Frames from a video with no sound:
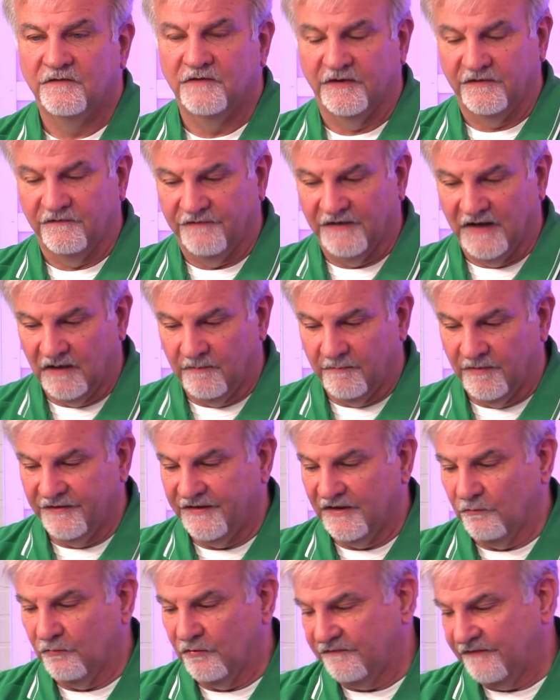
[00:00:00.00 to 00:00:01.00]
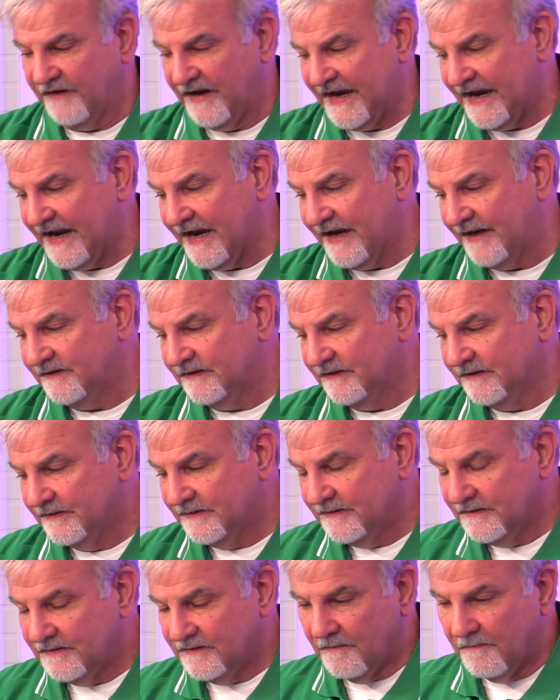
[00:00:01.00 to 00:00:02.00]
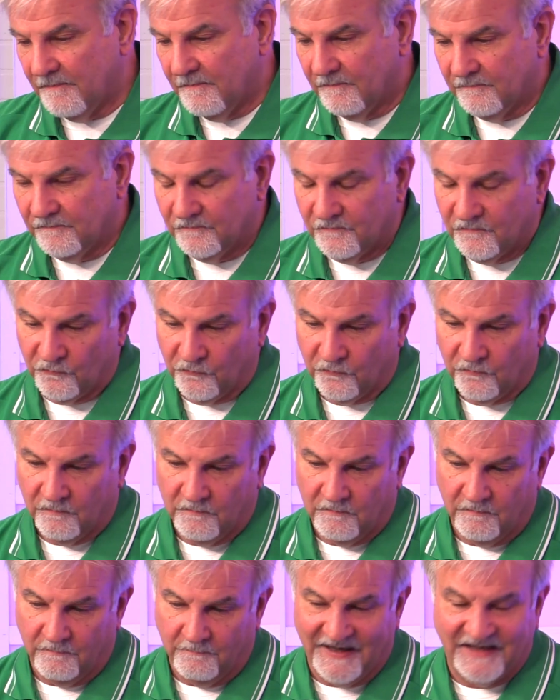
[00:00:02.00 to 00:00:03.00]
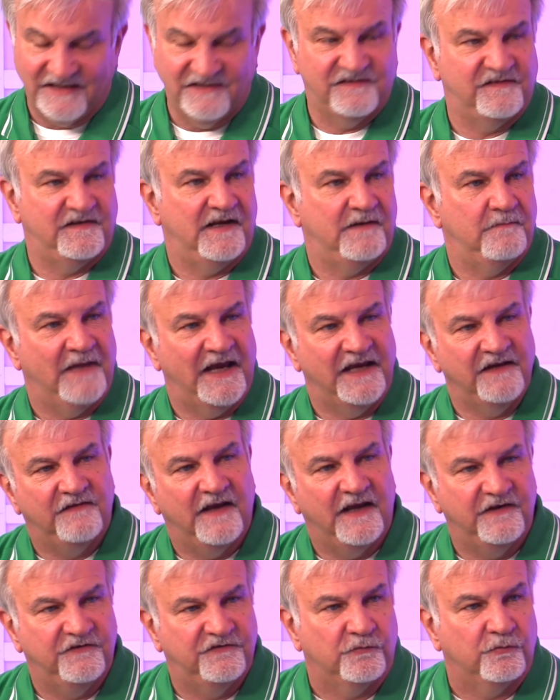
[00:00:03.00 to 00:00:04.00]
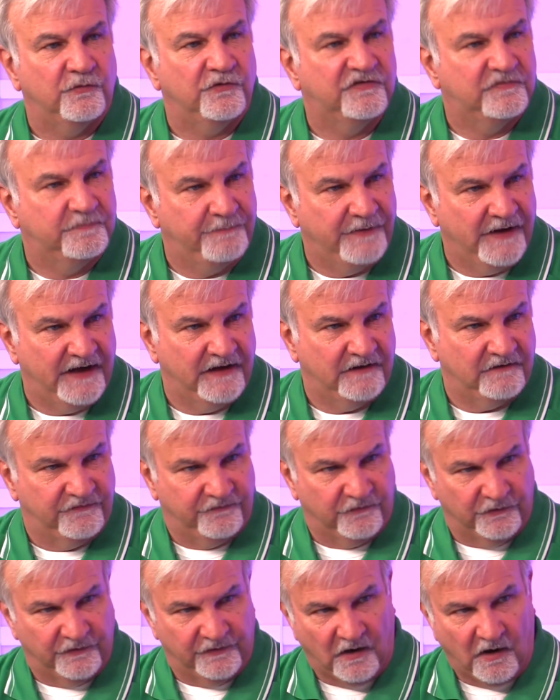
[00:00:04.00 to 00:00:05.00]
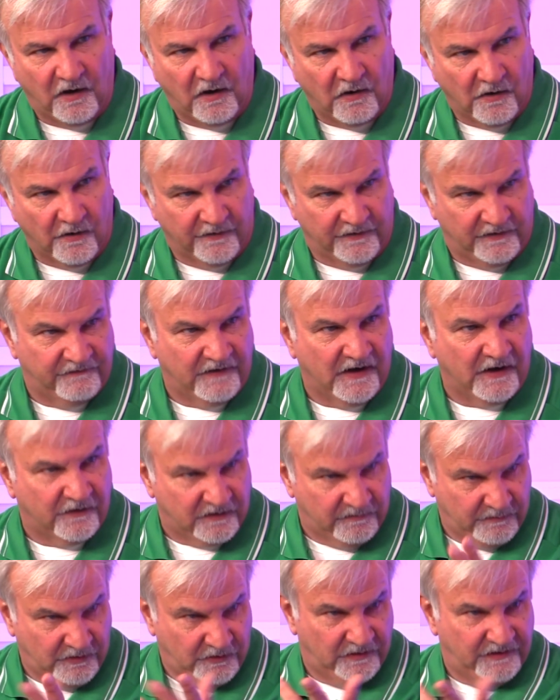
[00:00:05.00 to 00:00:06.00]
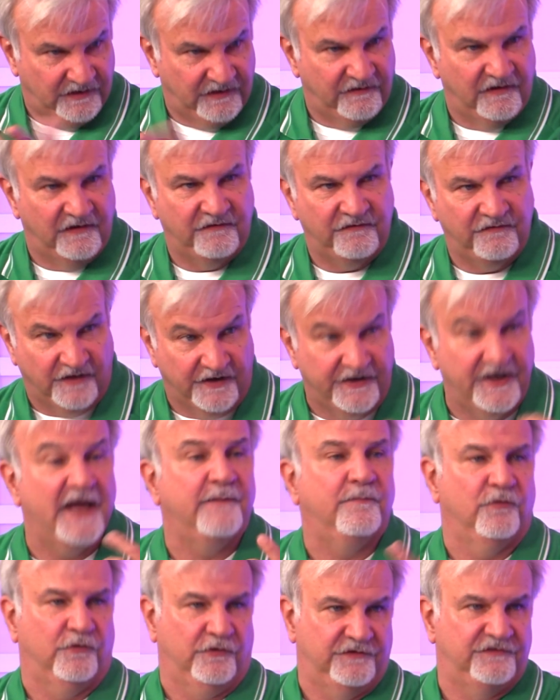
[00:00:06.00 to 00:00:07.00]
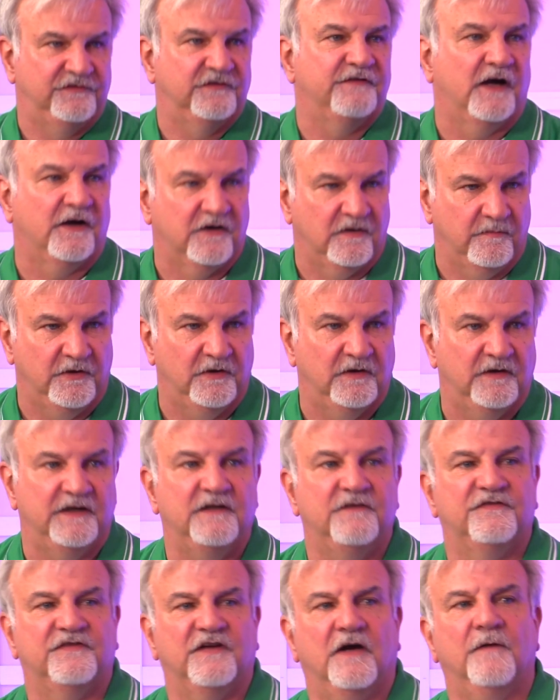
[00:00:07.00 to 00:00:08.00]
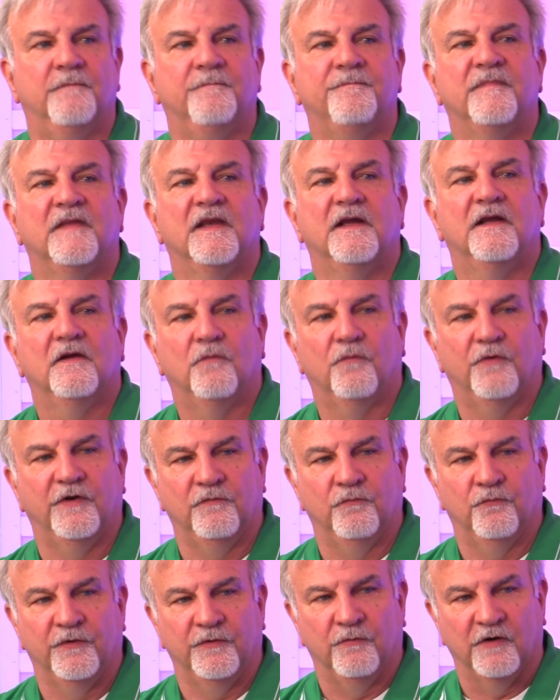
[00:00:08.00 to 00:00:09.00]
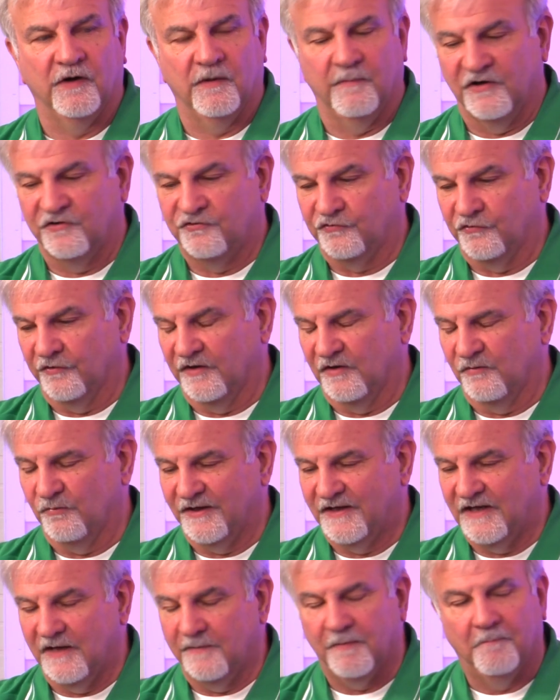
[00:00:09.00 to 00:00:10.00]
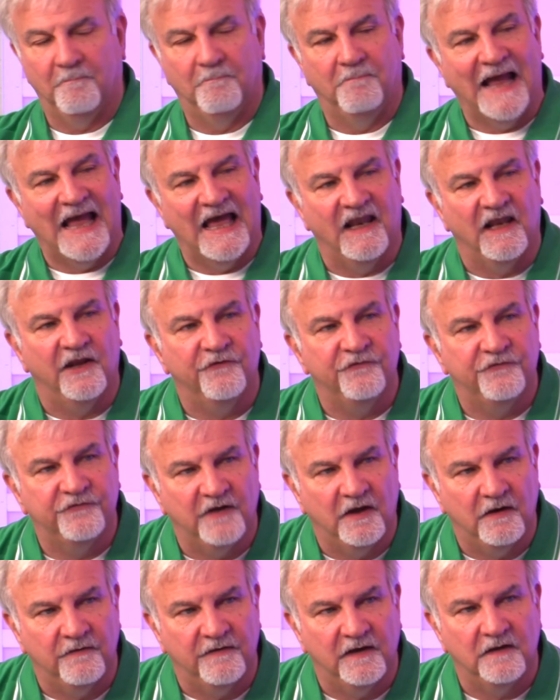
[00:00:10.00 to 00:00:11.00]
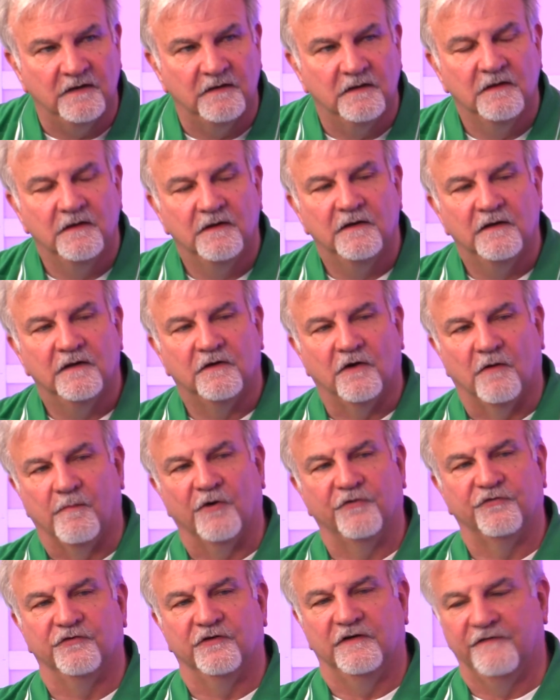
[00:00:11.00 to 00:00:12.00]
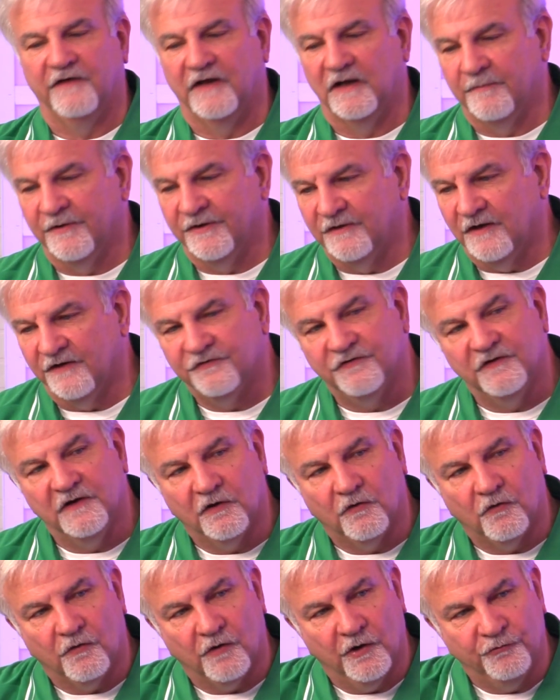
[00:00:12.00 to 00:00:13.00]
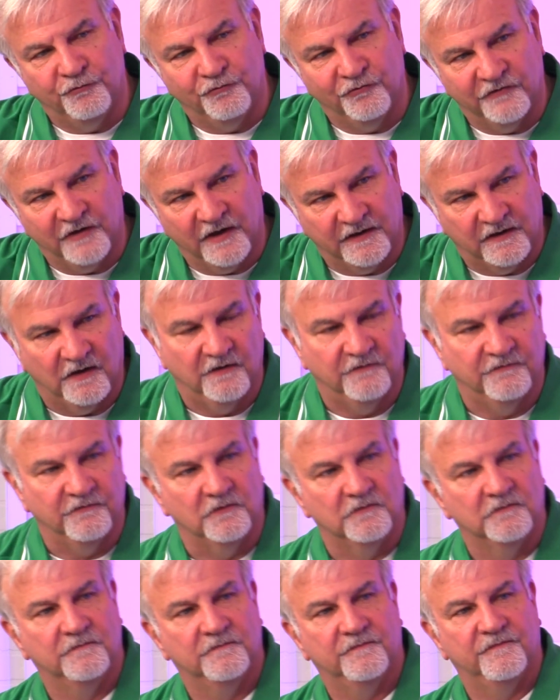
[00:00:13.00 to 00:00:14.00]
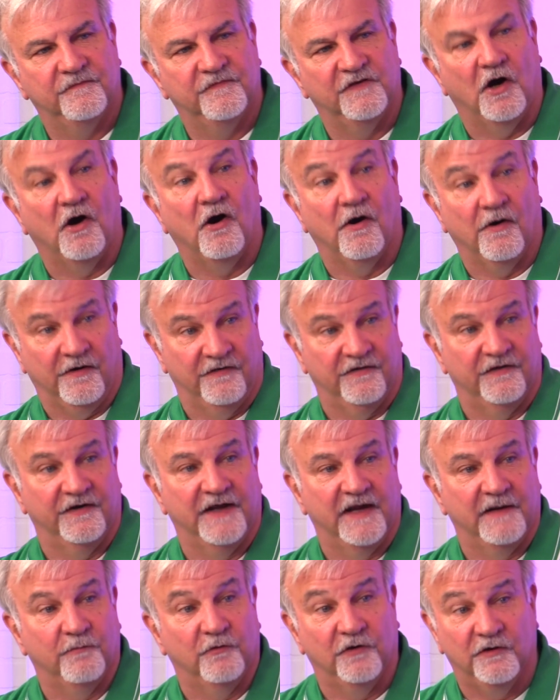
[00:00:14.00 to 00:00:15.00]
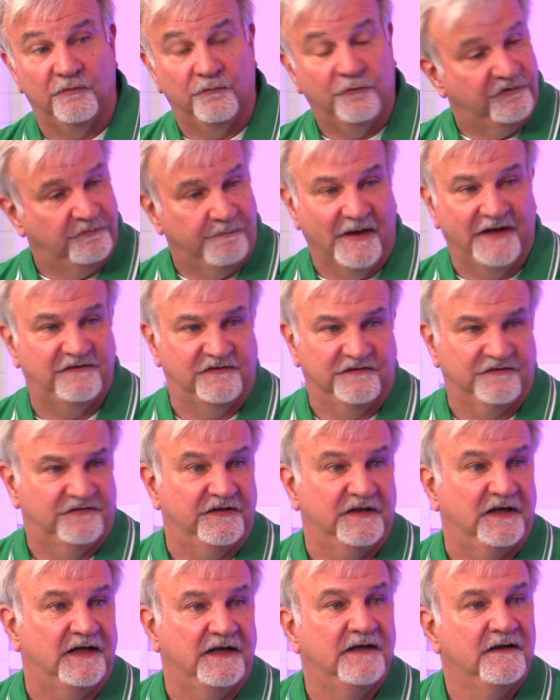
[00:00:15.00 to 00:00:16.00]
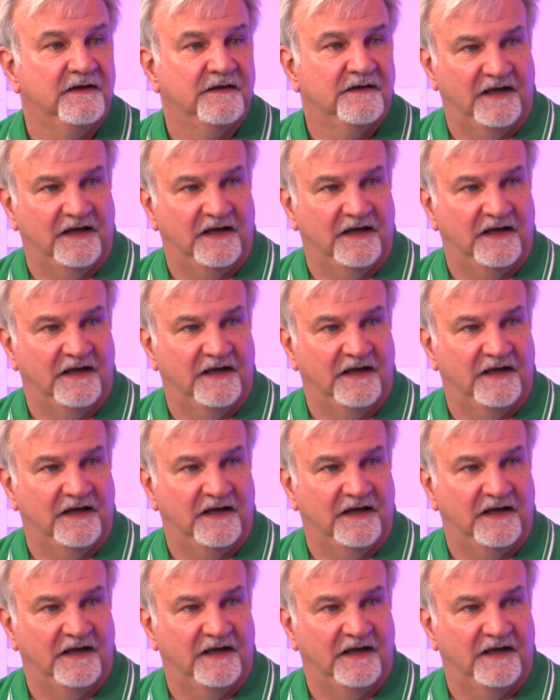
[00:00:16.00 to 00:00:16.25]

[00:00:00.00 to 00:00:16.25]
the development that we've had maintains a respect for the heart of our community, the neighborhoods of our community. So we want to make sure that we keep a balance so that commercial development doesn't encroach and take over the heart of the neighborhood, which makes a city.